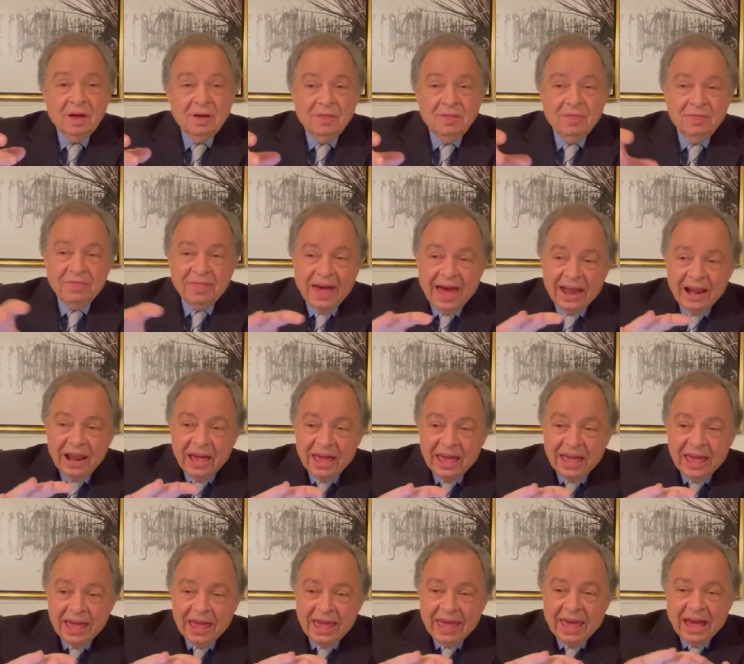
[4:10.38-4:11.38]
that
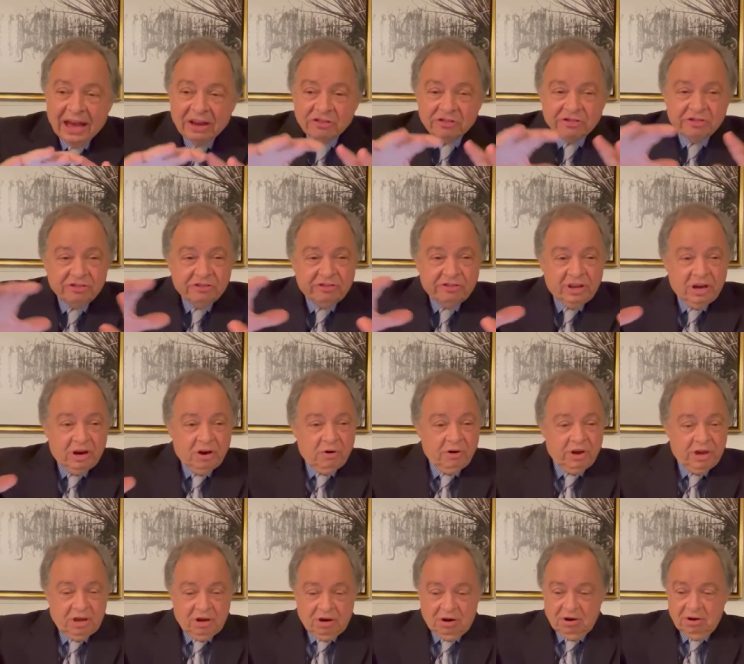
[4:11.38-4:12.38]

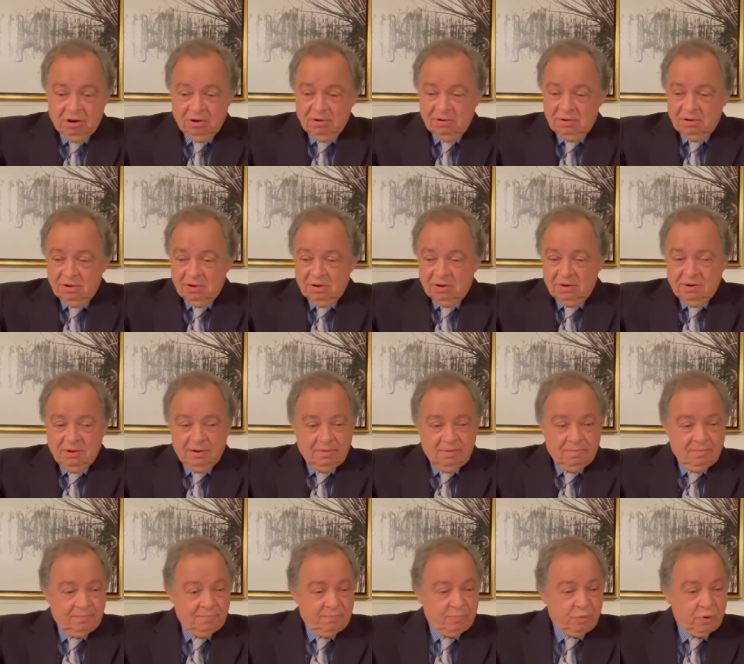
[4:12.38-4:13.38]
exterior
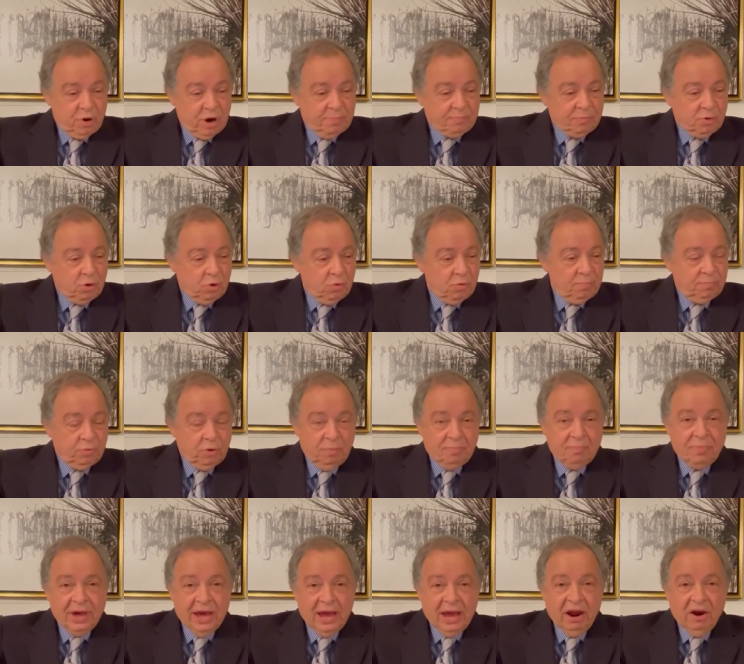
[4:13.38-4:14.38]

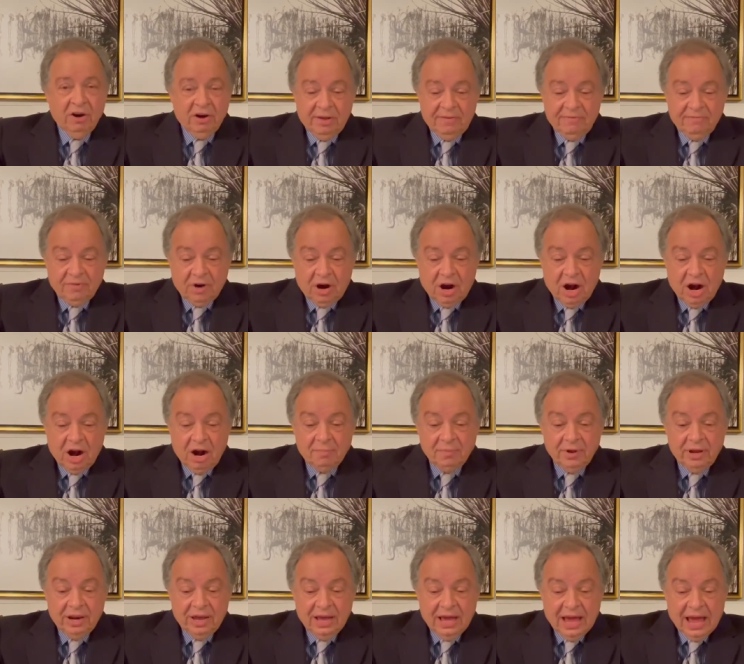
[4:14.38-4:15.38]
prepared
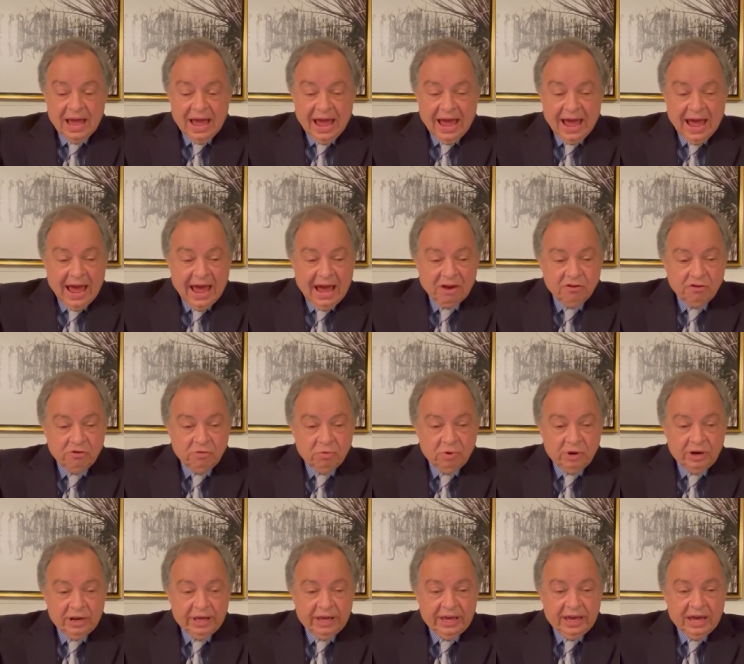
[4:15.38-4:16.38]
environment
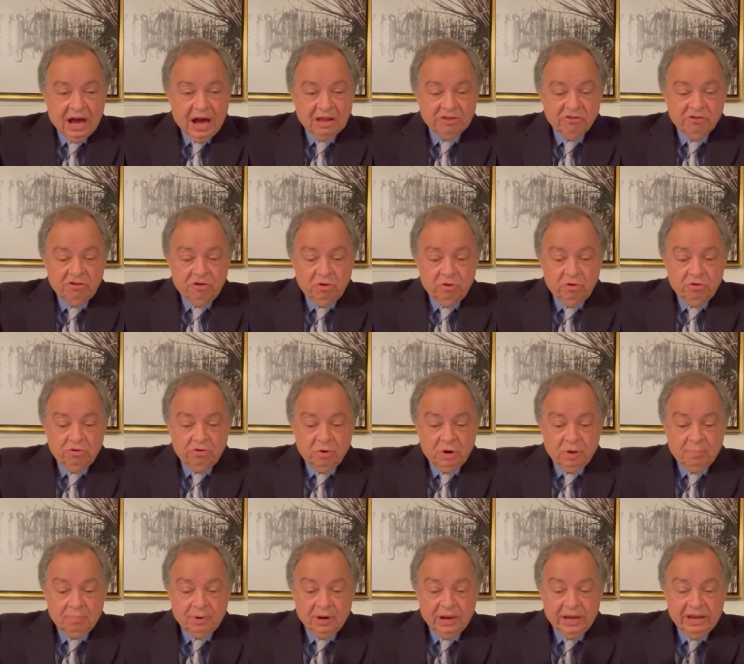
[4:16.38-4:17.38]
actually got you to
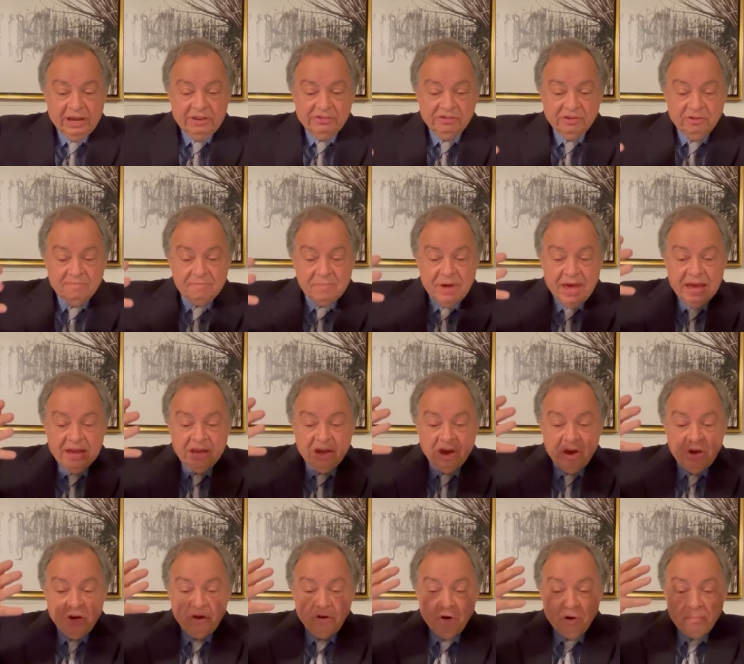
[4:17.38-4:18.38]
a place of
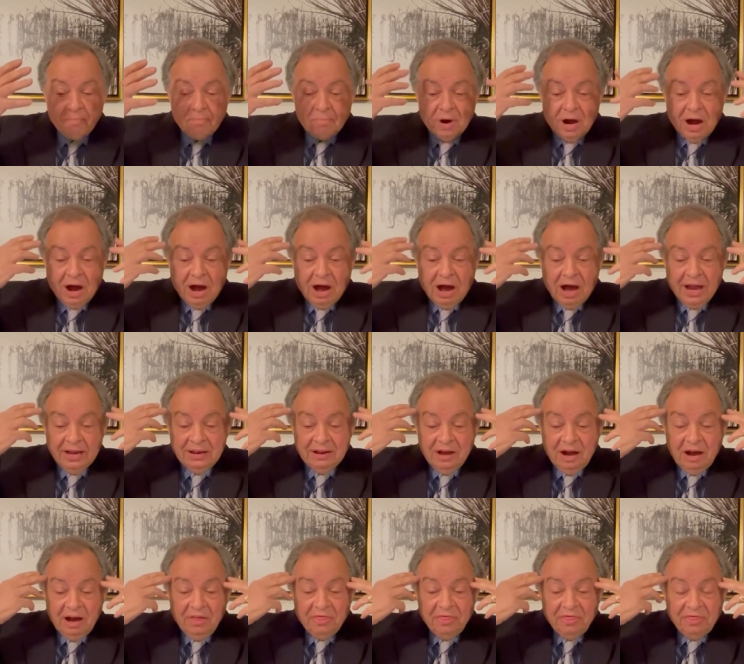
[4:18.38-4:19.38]
making your mind
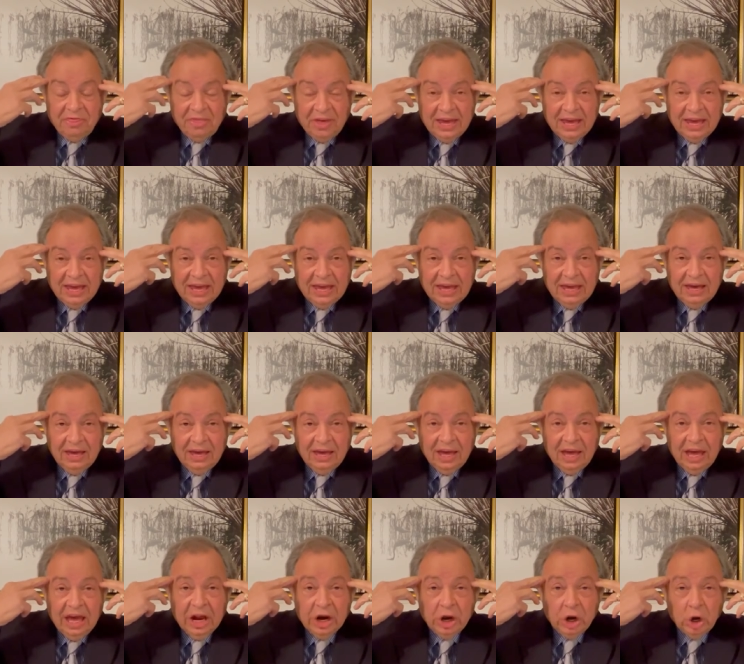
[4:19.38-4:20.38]
a thinking
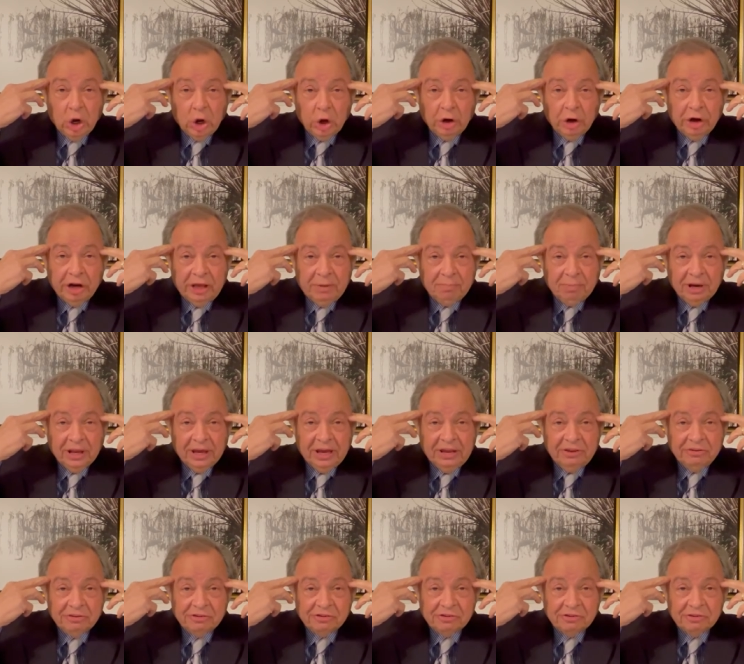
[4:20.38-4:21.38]
and a learning
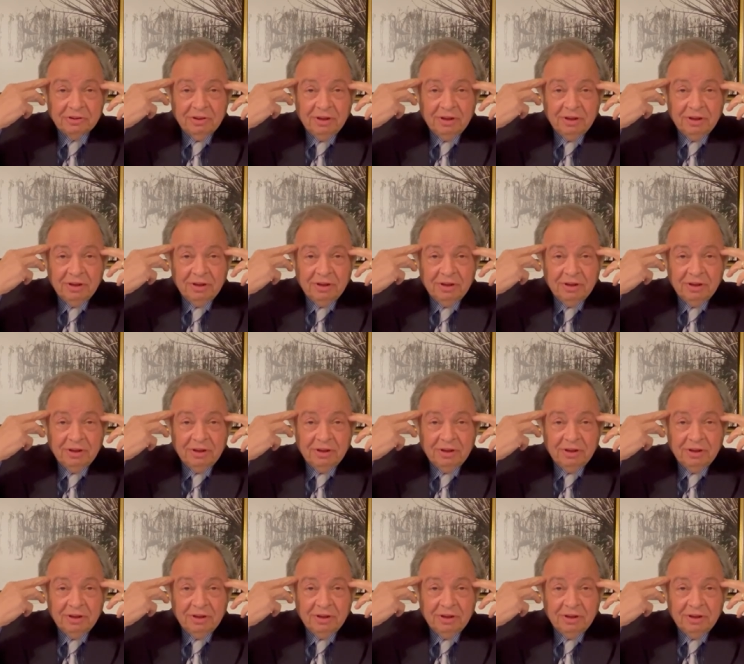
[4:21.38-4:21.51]
place.